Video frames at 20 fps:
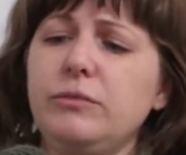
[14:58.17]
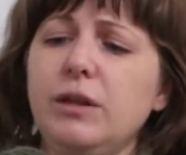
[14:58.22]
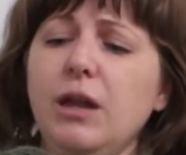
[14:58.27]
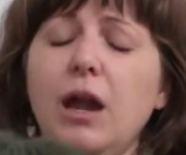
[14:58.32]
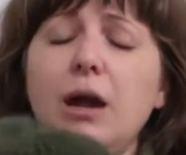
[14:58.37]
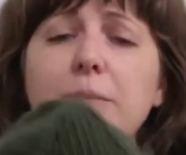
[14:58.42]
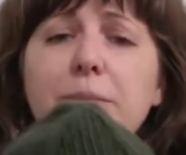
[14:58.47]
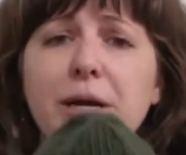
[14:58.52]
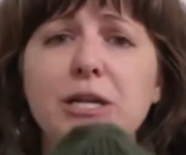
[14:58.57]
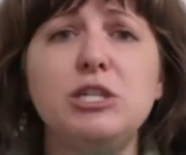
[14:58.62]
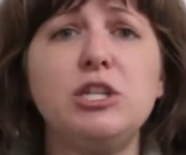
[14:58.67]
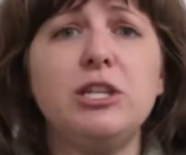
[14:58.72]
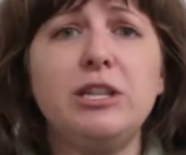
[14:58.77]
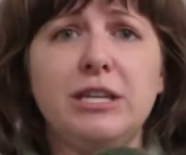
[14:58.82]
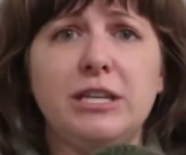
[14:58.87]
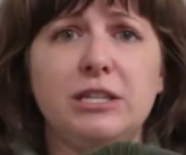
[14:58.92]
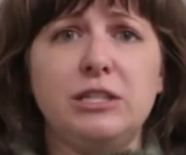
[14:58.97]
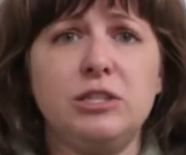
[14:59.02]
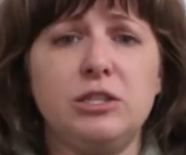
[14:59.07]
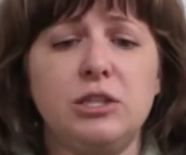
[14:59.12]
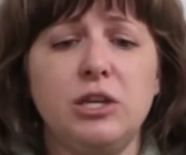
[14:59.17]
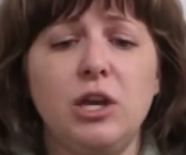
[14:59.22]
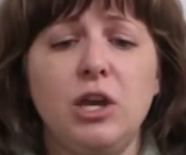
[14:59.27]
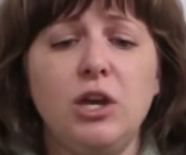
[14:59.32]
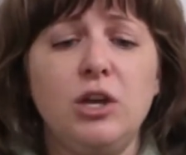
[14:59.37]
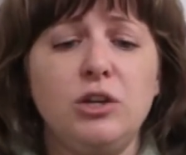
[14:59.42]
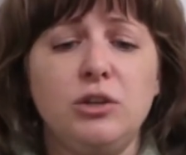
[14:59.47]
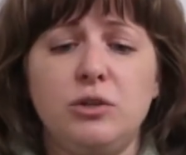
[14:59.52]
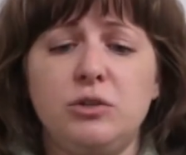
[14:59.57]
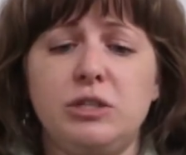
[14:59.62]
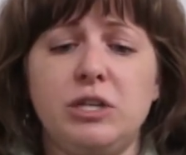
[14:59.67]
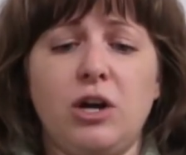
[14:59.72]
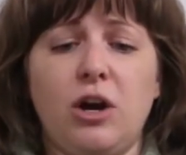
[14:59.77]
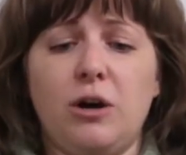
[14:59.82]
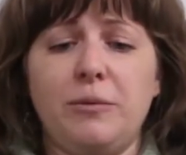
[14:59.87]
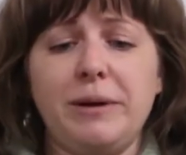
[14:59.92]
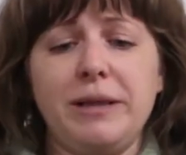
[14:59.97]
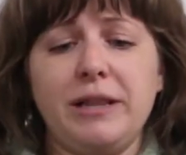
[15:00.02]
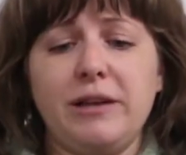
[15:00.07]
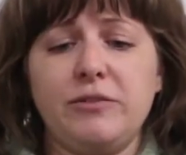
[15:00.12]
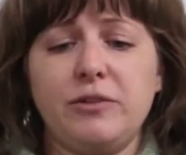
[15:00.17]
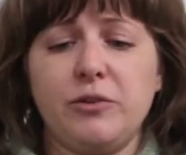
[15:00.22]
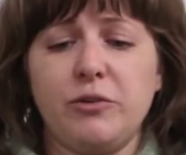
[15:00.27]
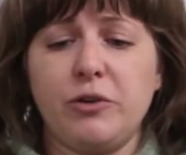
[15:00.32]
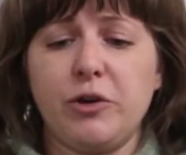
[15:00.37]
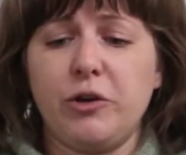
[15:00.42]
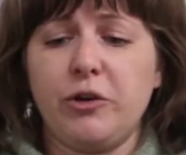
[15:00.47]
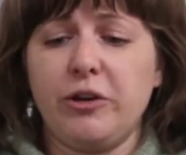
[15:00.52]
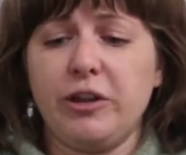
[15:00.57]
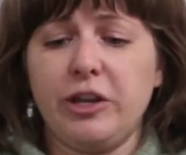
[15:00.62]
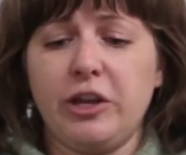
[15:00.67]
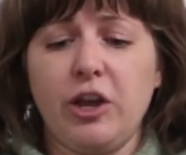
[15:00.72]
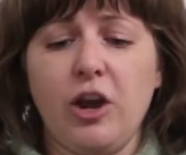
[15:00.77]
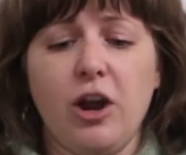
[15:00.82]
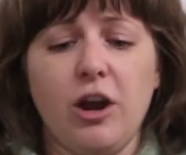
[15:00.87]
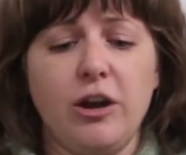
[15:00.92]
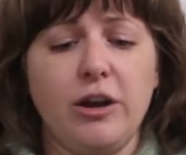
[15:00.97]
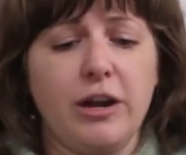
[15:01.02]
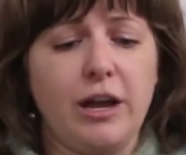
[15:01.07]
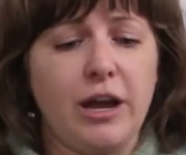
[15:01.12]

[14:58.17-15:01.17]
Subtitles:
a bunch of these using all my leftover acrylic yarn.